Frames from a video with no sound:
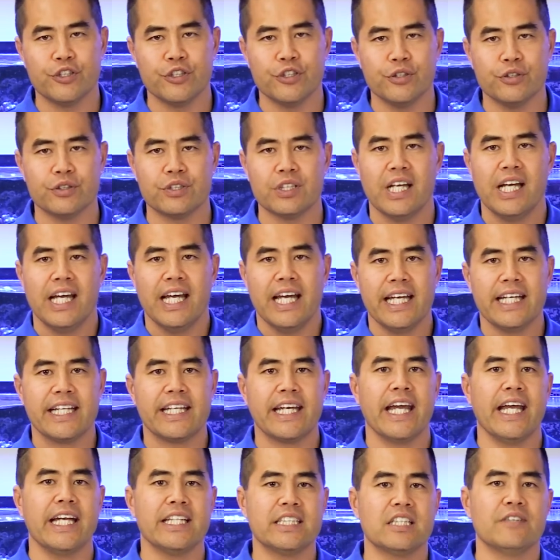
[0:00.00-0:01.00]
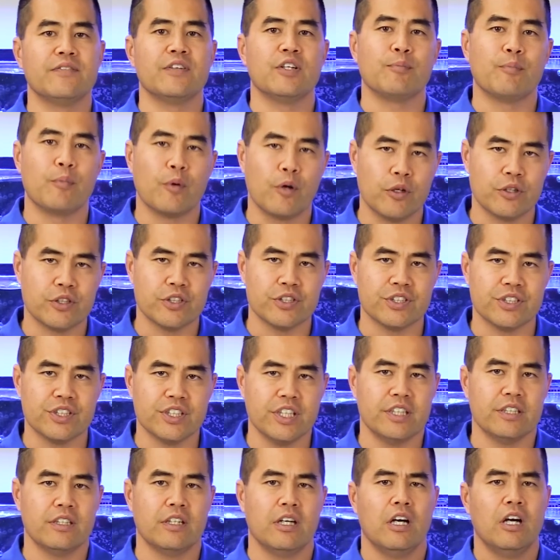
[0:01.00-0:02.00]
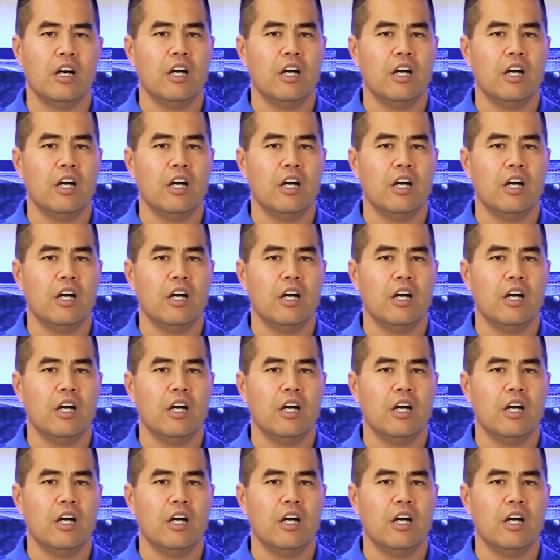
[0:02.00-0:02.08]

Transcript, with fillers: use in case of an emergency.